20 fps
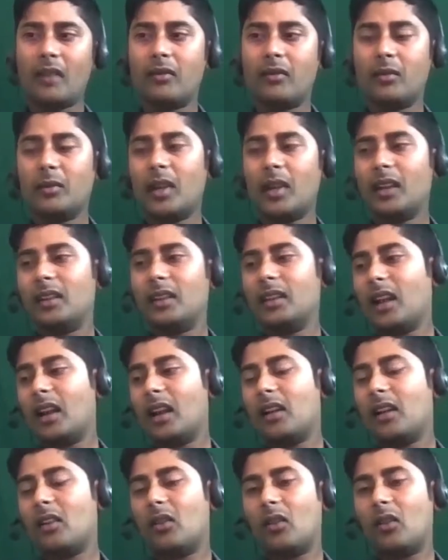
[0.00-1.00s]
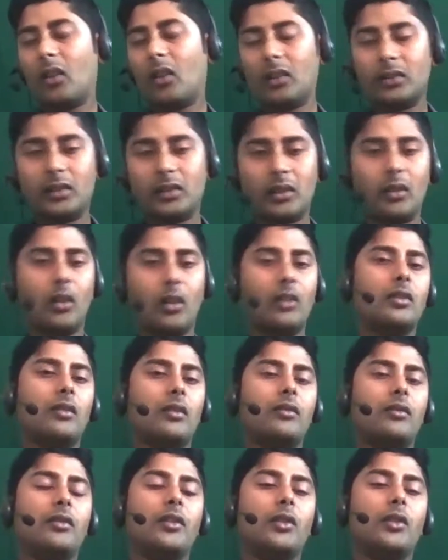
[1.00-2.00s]
from that, there are lots and lots
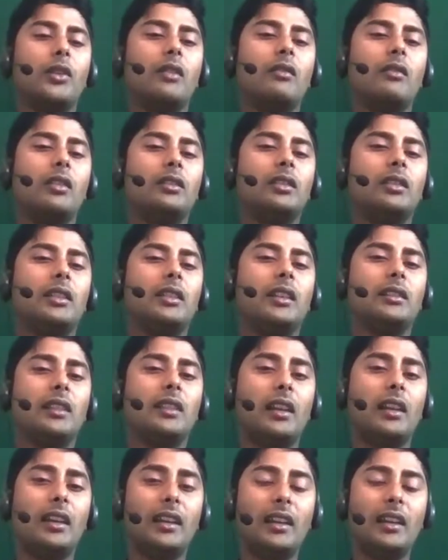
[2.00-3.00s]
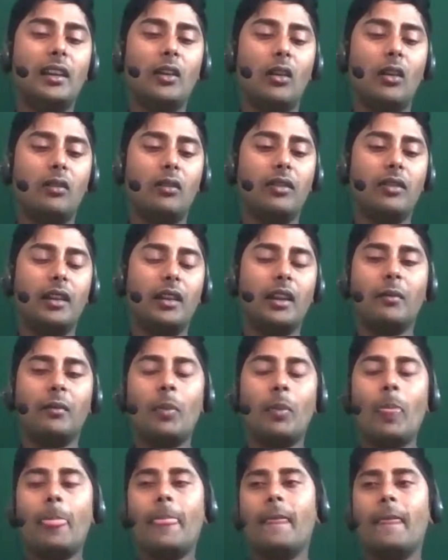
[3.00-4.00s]
of universities currently offering
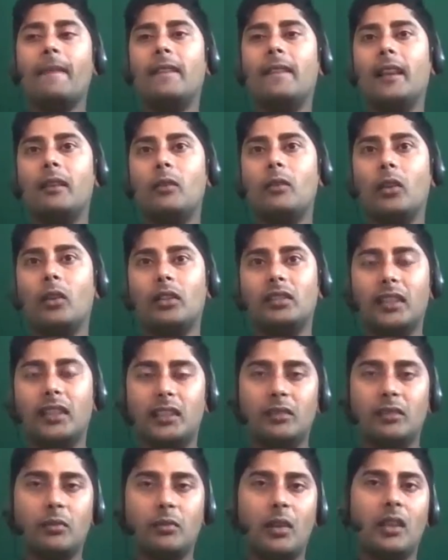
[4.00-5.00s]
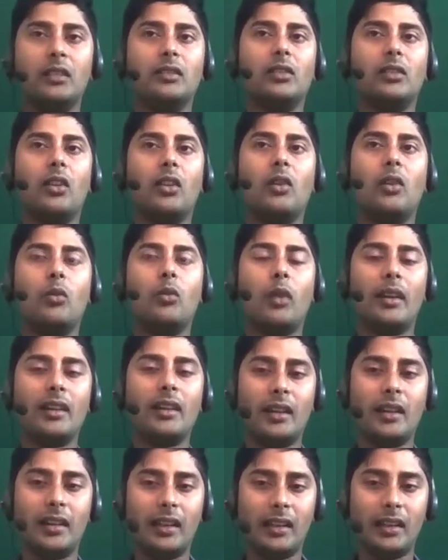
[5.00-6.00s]
like about 6 months or 1
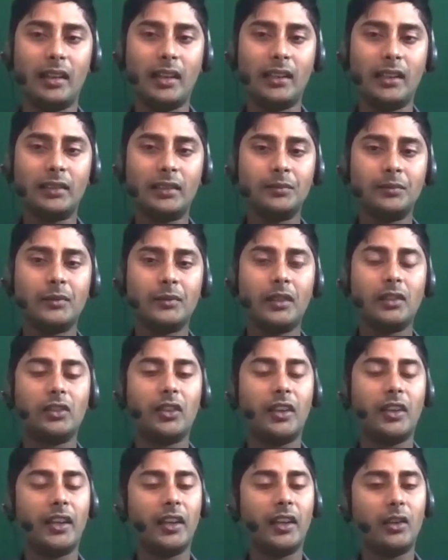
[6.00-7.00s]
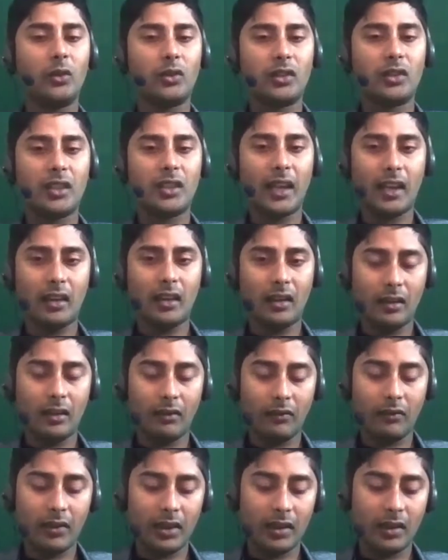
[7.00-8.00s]
year degrees. So you need to check
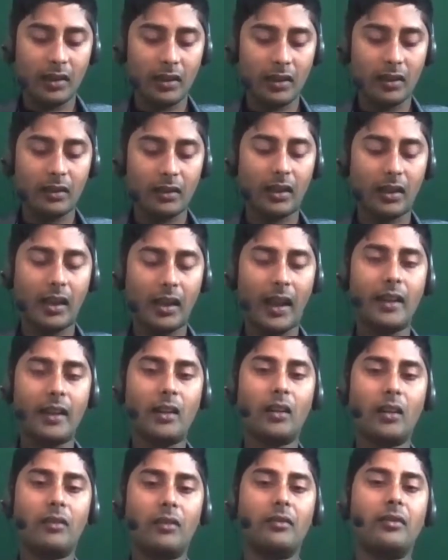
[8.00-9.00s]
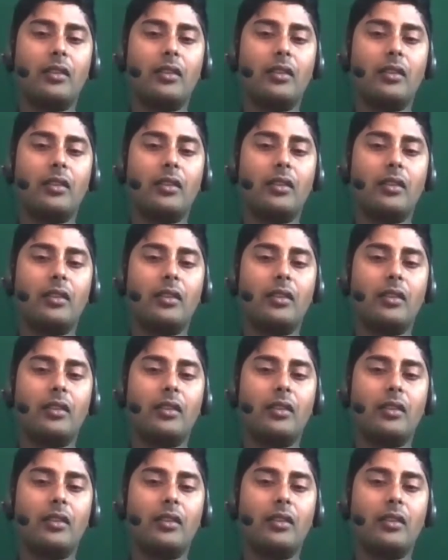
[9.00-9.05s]
with the kind of